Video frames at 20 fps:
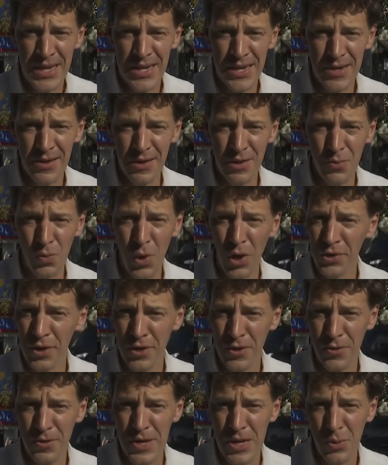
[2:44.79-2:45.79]
Here in
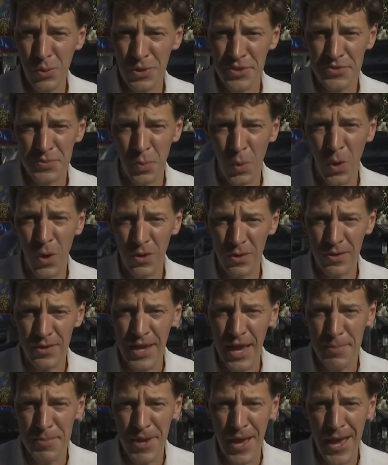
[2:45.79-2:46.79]
Walnut Creek, Wilson Walker,
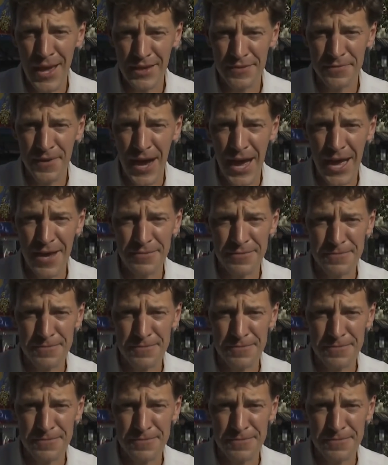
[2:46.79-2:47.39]
KPIX 5.